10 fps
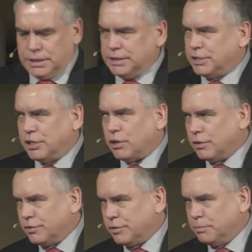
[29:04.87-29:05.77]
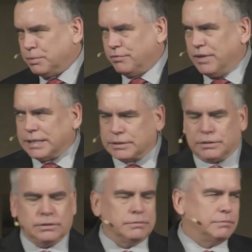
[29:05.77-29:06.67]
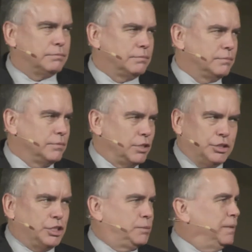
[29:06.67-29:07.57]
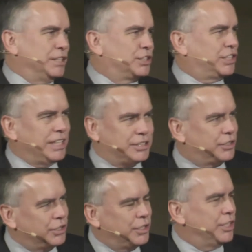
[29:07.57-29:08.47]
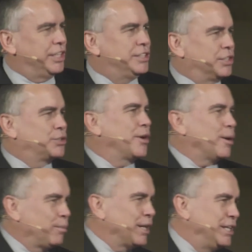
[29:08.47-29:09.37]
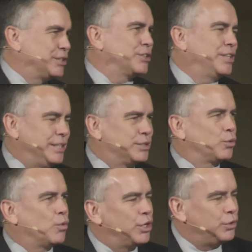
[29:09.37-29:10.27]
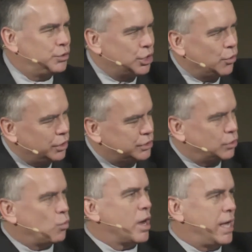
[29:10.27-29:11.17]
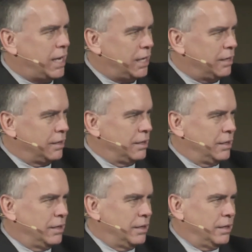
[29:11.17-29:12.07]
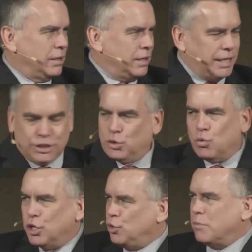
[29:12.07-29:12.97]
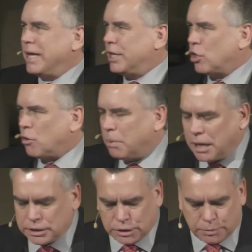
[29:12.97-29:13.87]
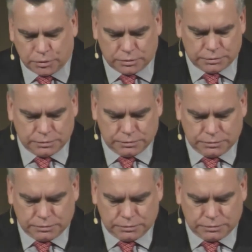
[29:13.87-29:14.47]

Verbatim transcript: He's the author and perfecter it just means he's the, he's the trailblazer, he's the one who showed us the way, he's the one who made it all possible.